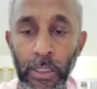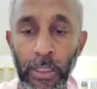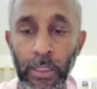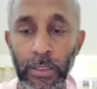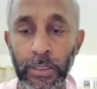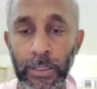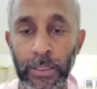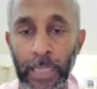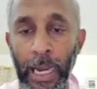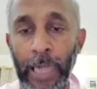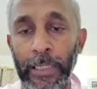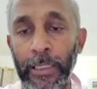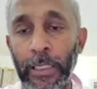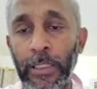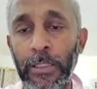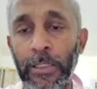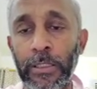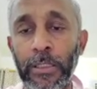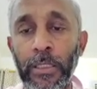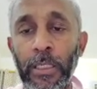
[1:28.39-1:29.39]

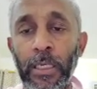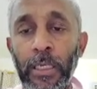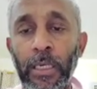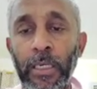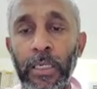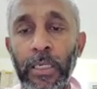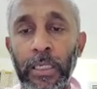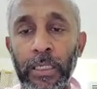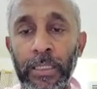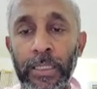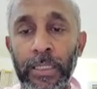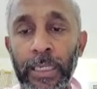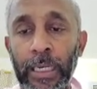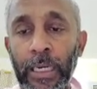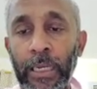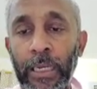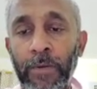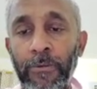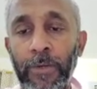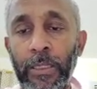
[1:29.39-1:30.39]
standards in dealing with